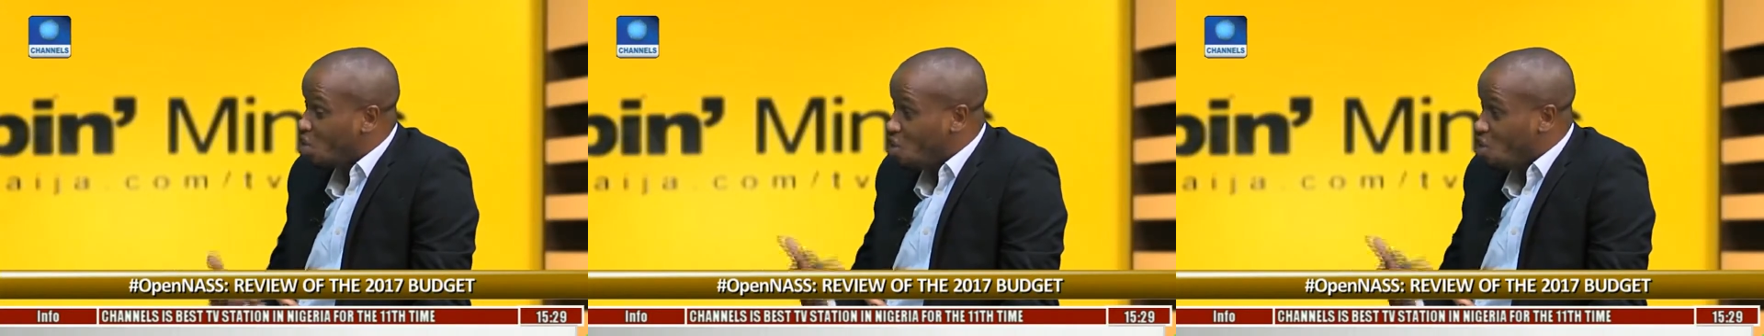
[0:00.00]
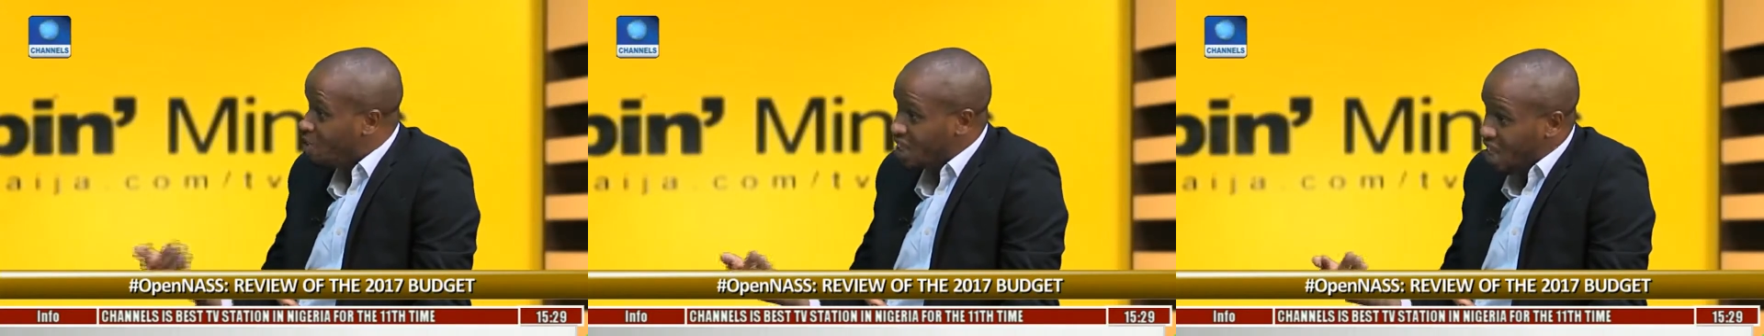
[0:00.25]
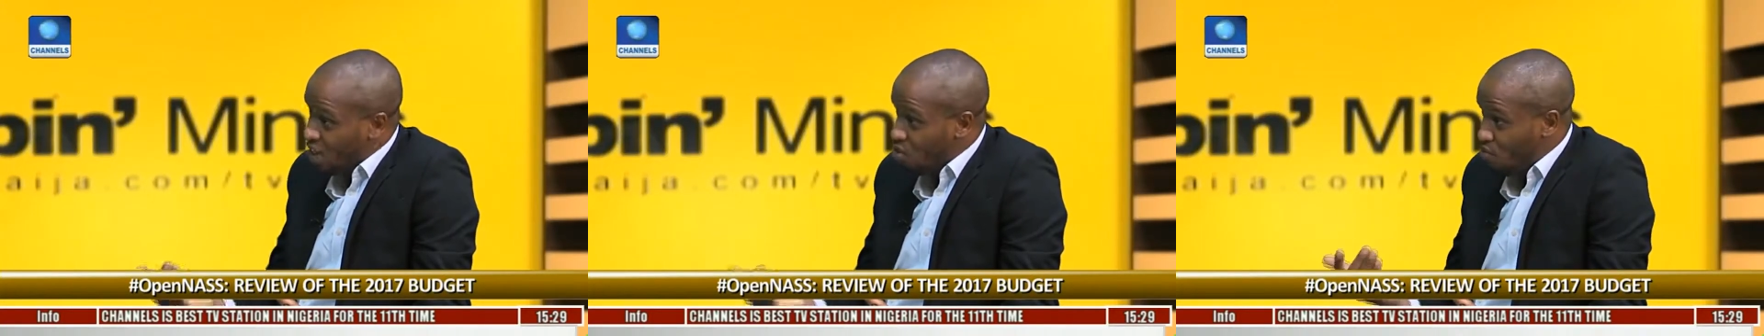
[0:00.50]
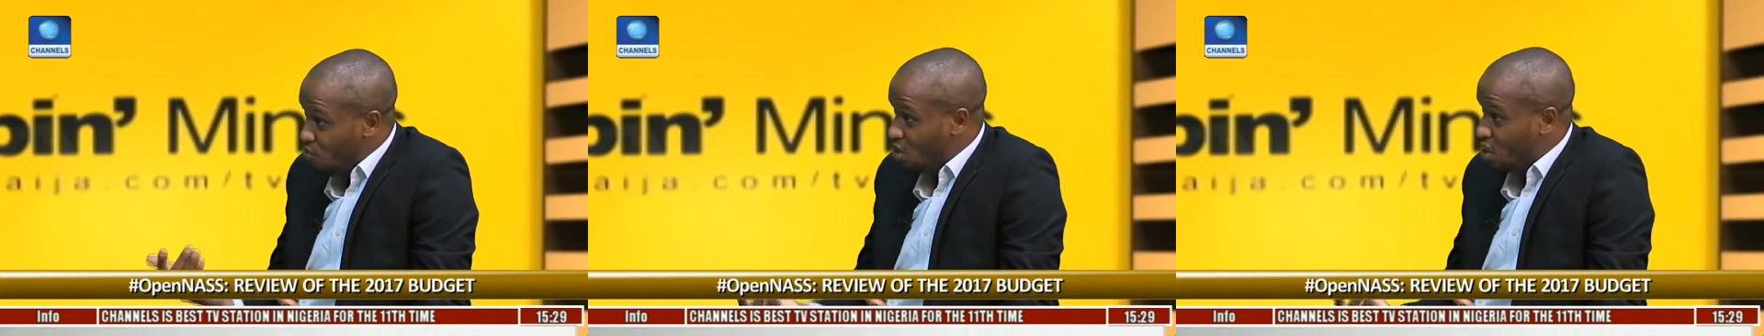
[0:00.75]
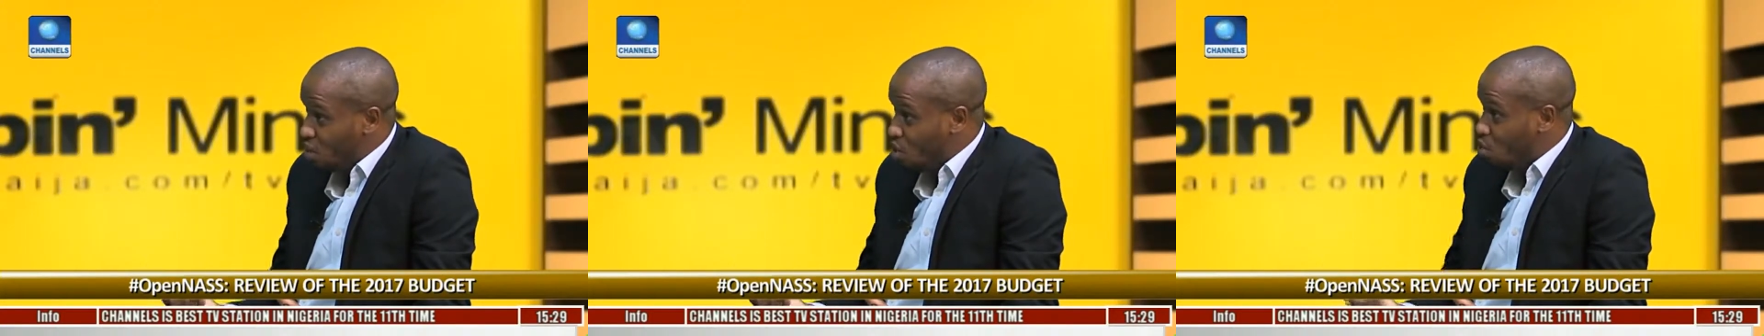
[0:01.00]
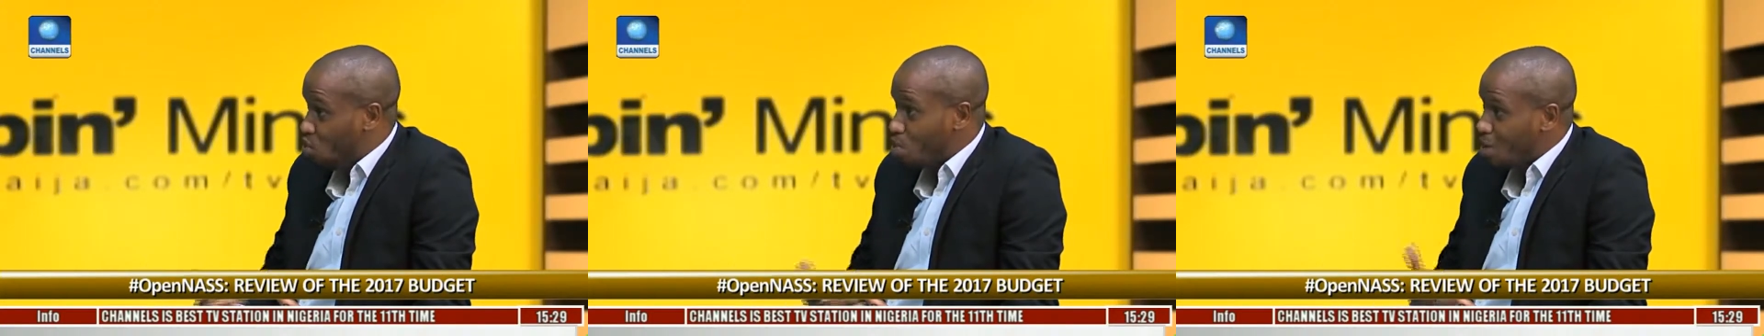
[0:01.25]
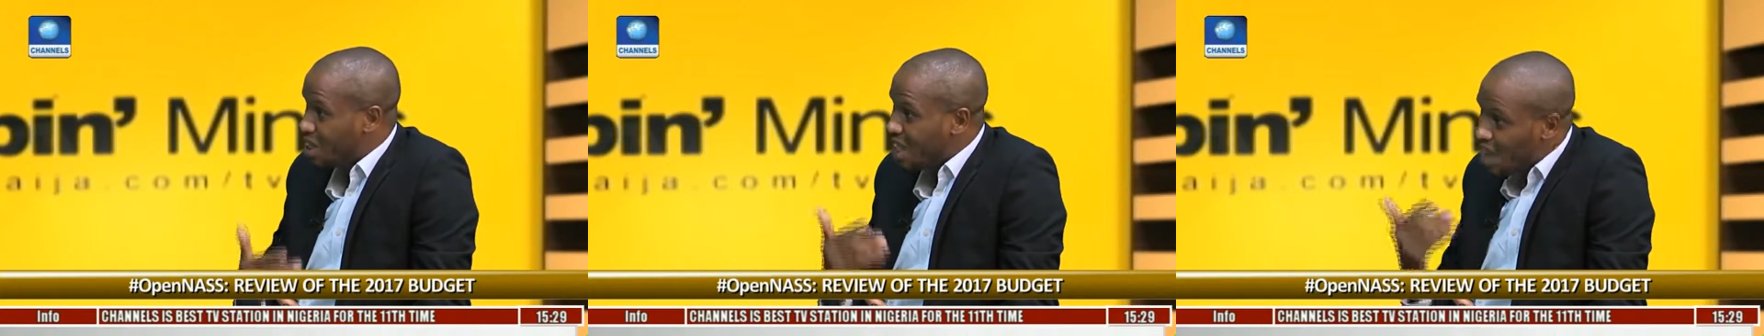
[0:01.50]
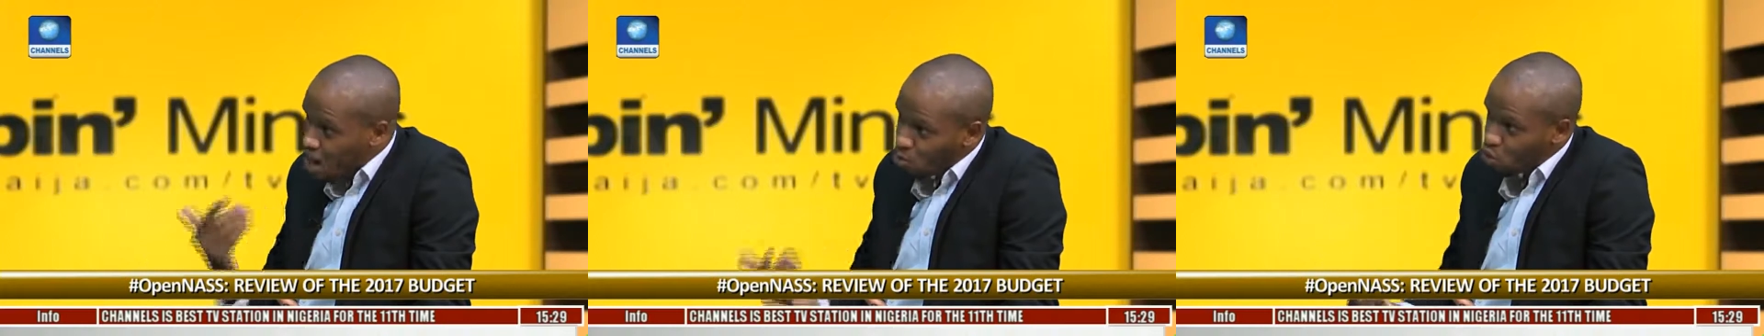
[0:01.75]
Government cannot fund it alone. No matter
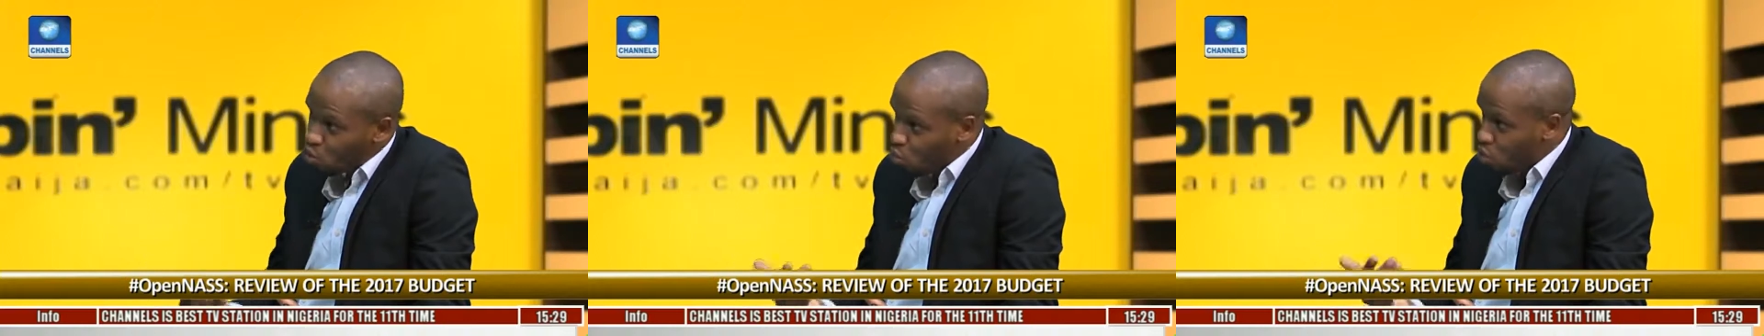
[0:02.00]
how much